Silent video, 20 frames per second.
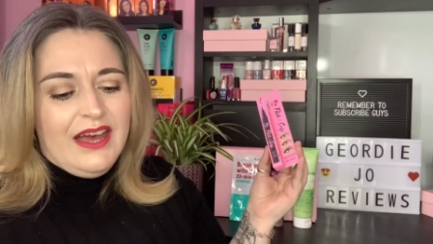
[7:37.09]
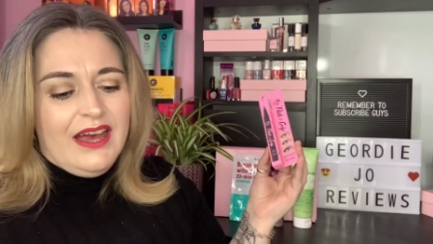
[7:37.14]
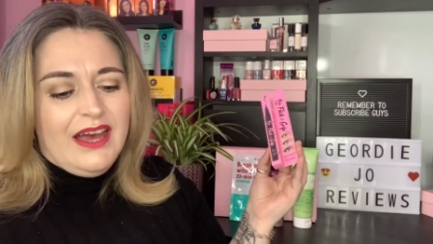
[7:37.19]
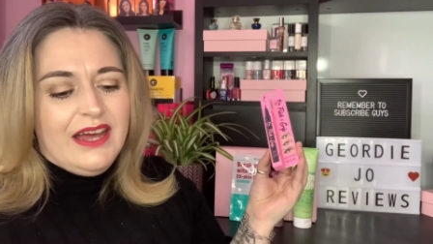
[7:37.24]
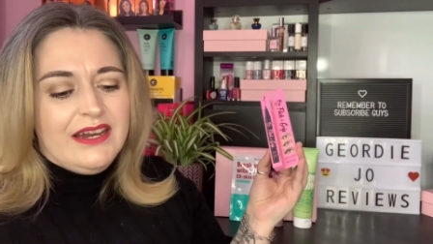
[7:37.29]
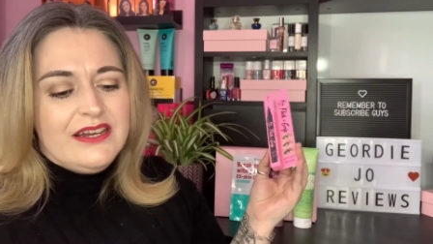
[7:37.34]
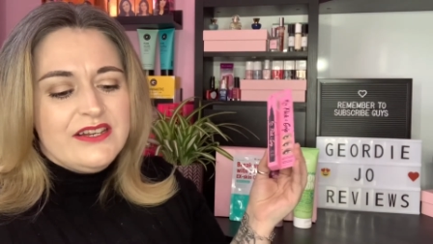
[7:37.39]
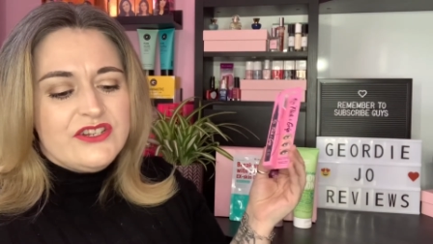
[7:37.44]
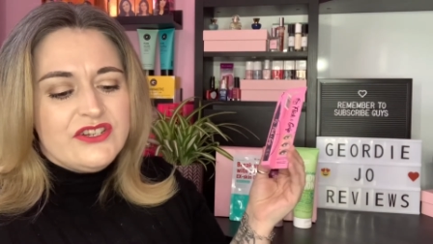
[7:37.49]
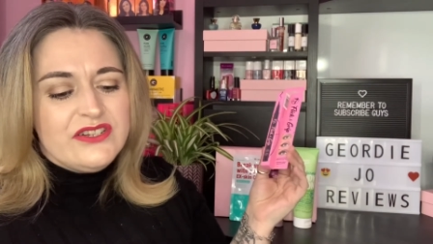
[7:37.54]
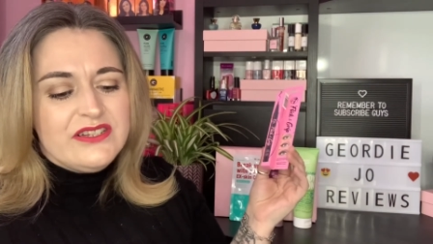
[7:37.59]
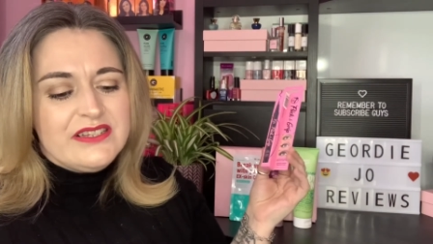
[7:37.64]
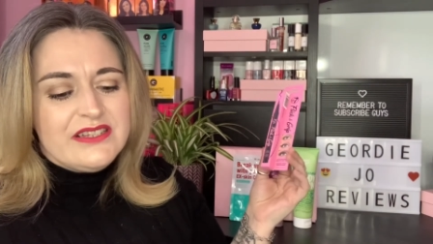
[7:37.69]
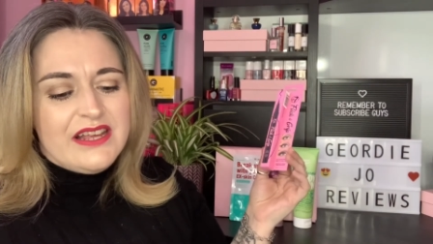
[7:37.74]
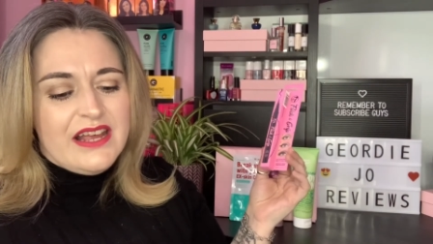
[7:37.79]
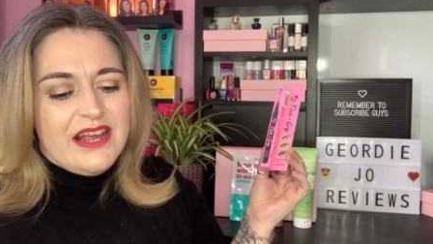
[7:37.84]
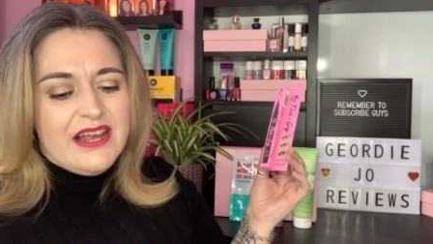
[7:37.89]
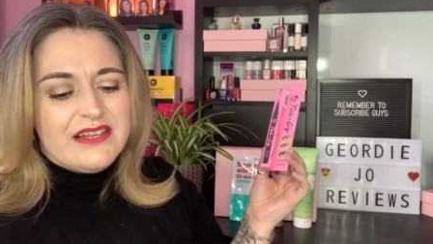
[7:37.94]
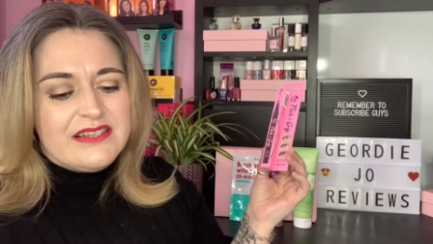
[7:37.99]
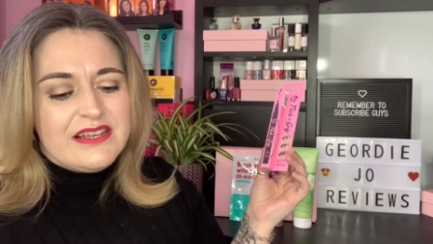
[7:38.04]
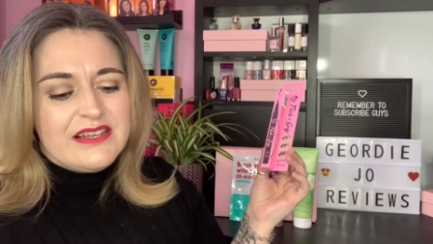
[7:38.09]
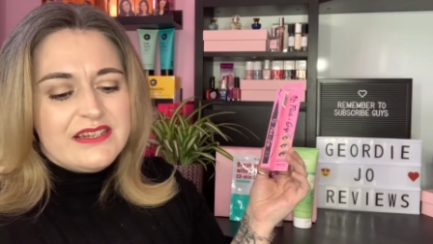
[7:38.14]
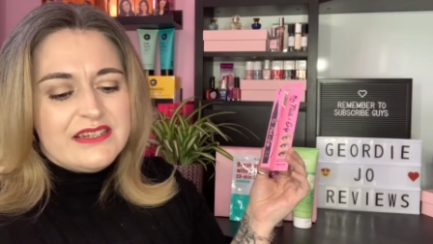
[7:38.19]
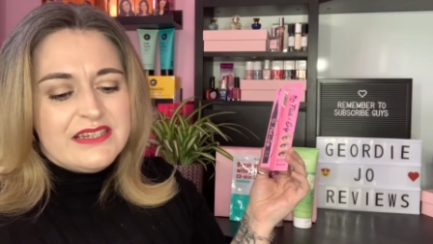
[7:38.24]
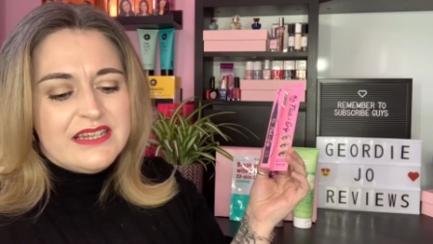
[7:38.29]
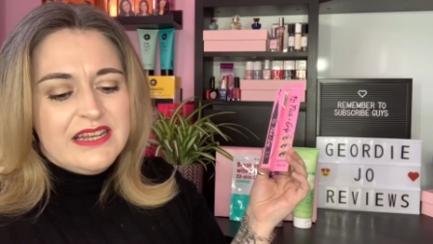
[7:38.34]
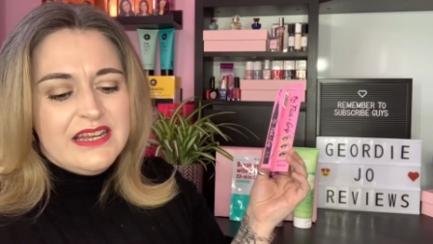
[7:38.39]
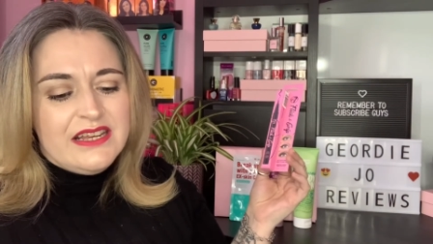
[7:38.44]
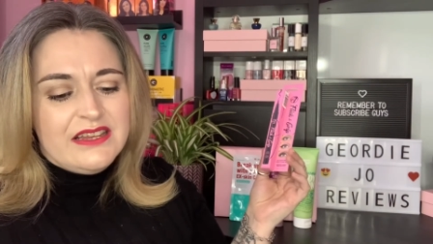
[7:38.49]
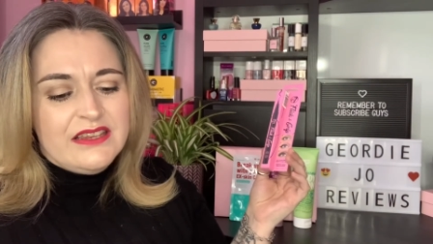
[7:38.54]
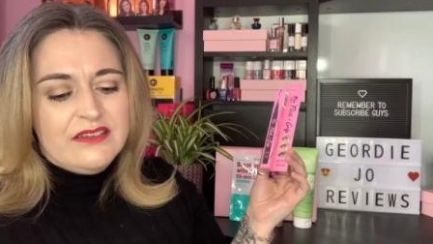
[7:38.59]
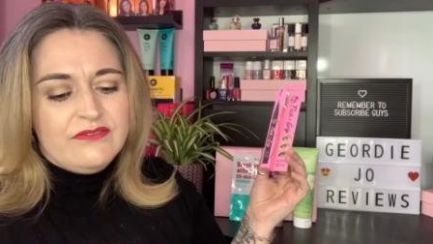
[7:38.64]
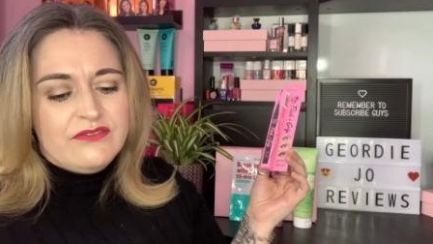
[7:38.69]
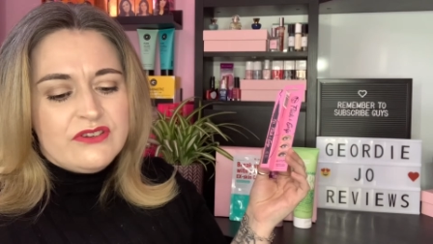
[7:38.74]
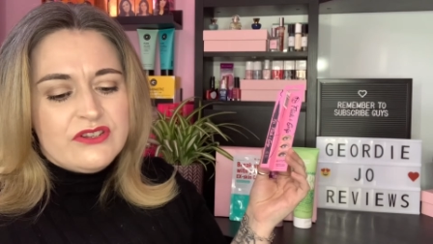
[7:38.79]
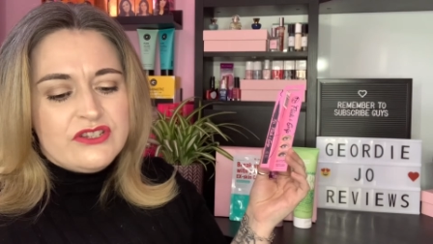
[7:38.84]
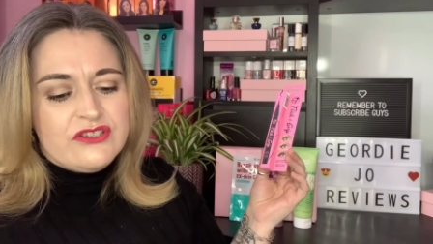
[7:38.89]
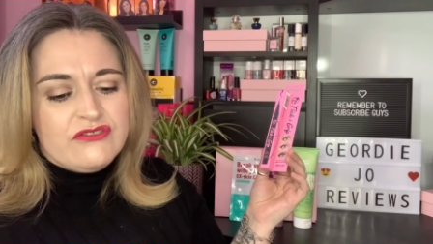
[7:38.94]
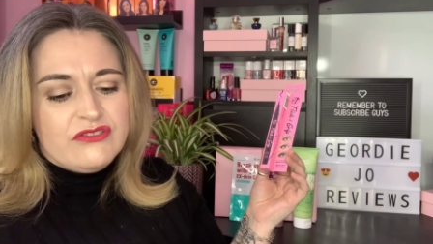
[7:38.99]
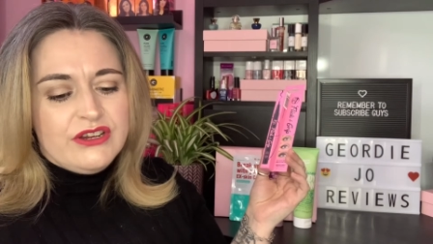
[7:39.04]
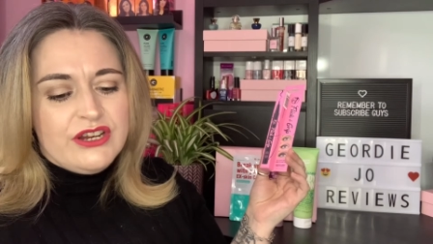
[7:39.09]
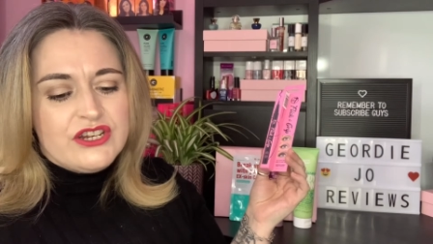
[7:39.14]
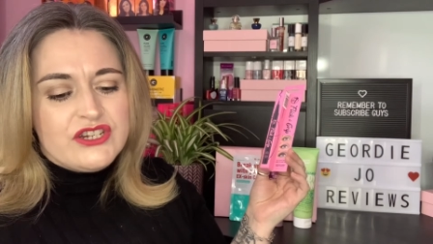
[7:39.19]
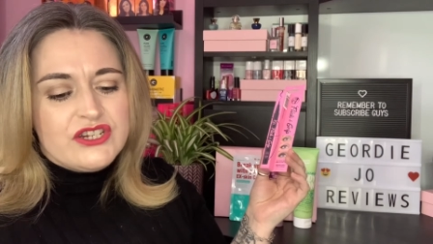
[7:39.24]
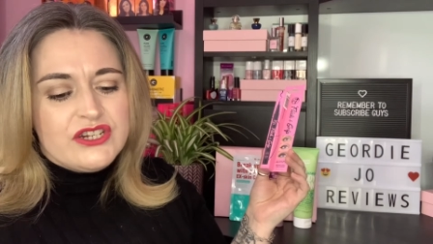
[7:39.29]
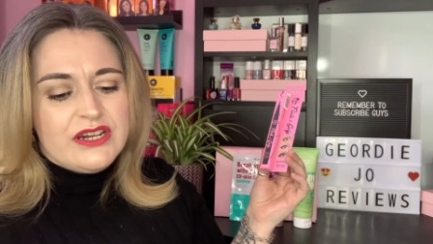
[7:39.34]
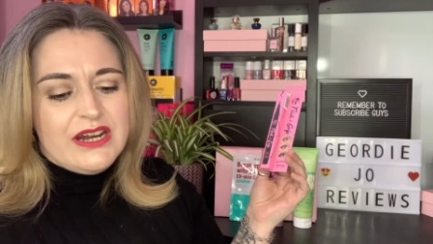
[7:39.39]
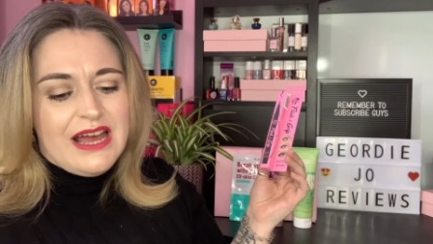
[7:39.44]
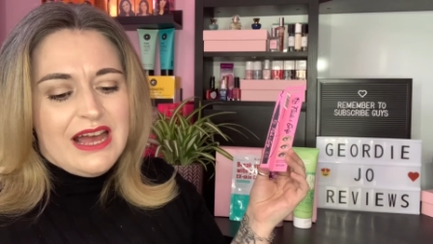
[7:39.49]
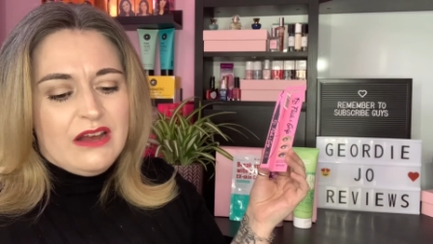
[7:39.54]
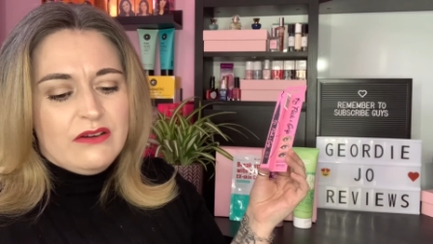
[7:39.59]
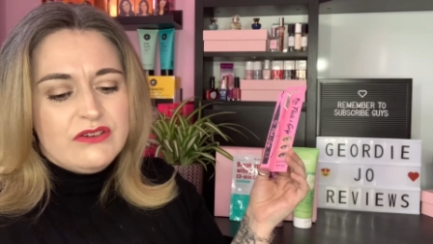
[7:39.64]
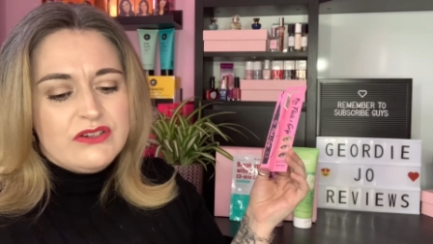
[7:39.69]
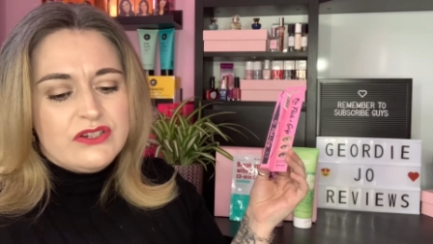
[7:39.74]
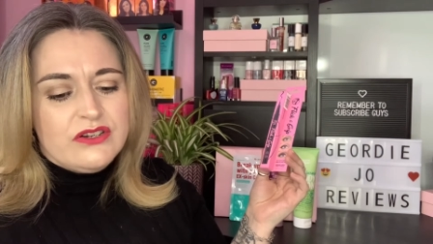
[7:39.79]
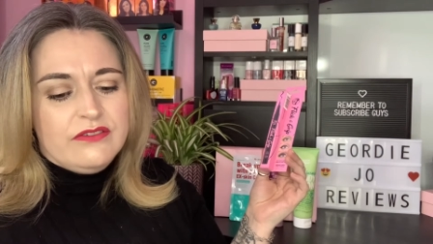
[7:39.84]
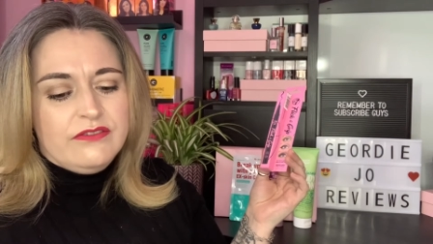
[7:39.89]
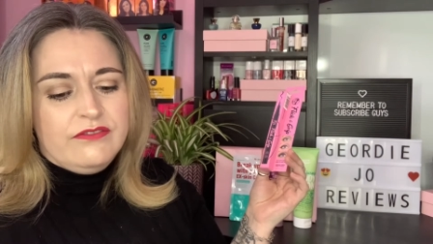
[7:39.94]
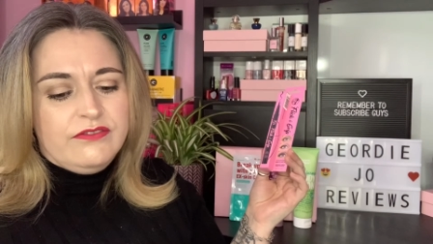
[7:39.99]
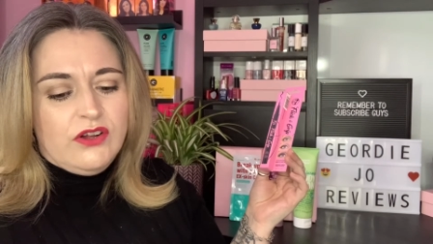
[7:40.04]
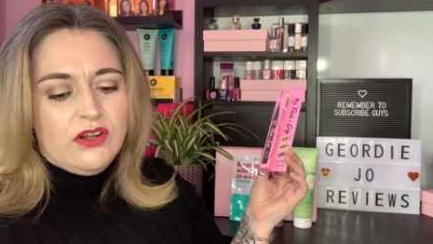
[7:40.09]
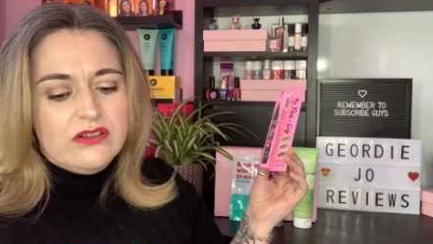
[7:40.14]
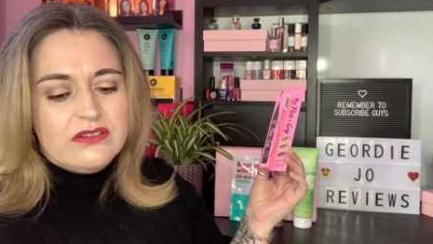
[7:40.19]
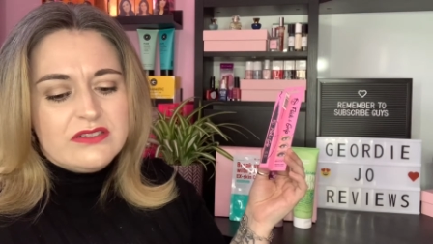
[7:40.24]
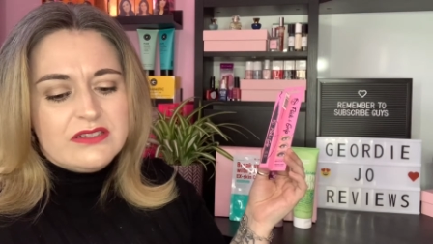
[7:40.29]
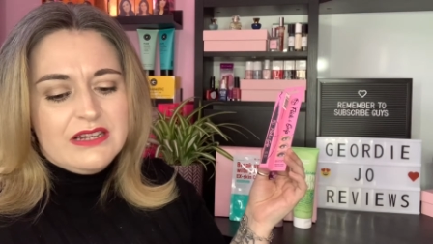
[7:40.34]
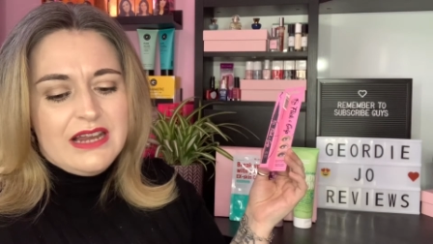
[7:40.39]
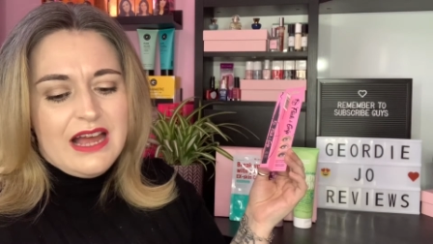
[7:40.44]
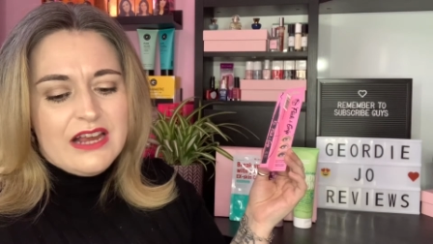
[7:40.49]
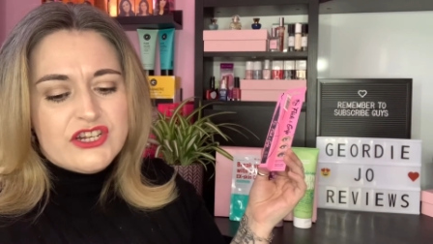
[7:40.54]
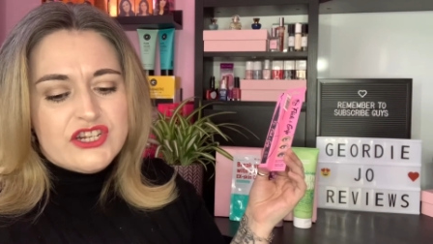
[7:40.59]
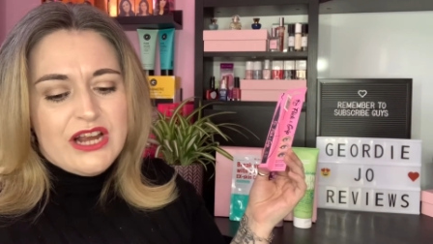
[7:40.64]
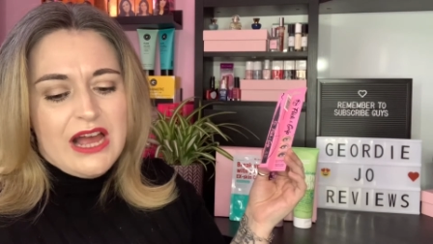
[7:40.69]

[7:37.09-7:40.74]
and it just says take the frustration out of false lash